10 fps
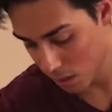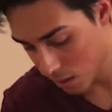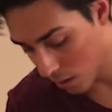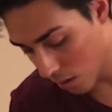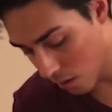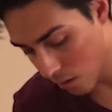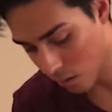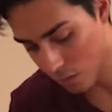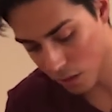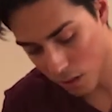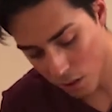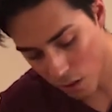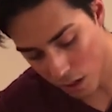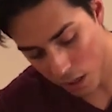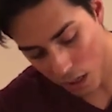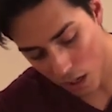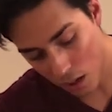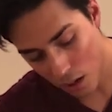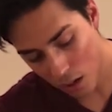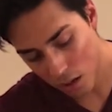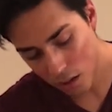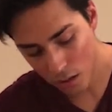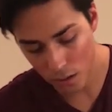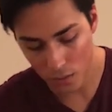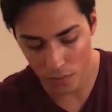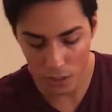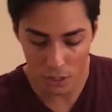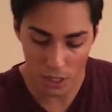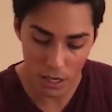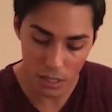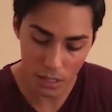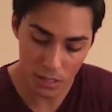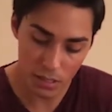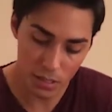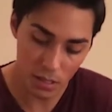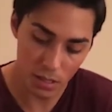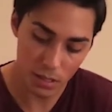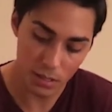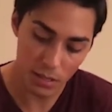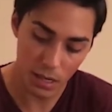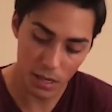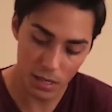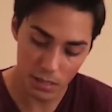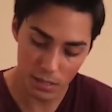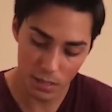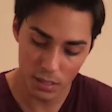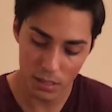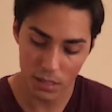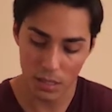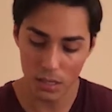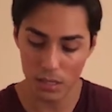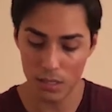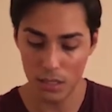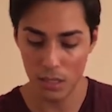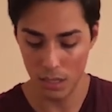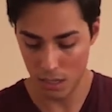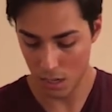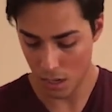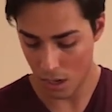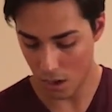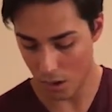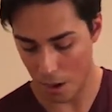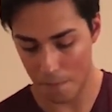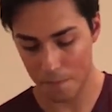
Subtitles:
So I'm just going to try and get all of the shallots on the sides into this. Okay.